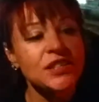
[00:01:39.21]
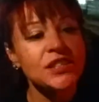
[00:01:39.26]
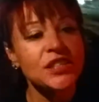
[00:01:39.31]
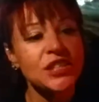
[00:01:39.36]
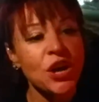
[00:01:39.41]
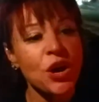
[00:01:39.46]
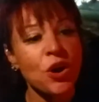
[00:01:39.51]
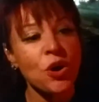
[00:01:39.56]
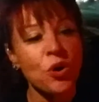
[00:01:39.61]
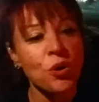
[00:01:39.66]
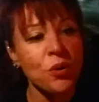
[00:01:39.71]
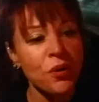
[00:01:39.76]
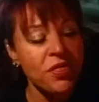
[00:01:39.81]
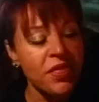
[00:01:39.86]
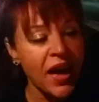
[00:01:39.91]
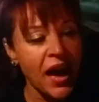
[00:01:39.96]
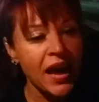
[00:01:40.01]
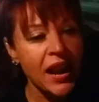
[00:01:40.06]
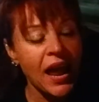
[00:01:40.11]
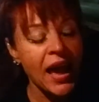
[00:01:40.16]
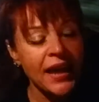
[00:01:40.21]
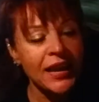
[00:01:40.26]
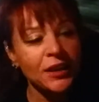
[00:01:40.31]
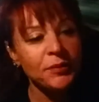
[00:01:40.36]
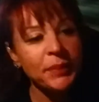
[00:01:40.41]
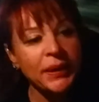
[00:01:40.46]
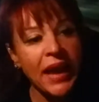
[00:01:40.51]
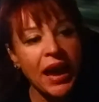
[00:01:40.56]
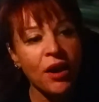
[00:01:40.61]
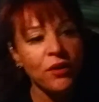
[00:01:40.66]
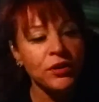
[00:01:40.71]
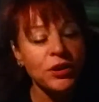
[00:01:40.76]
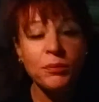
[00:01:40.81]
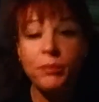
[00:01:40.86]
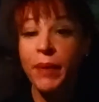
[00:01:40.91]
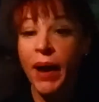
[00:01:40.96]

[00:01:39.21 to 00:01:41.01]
so that I could be out and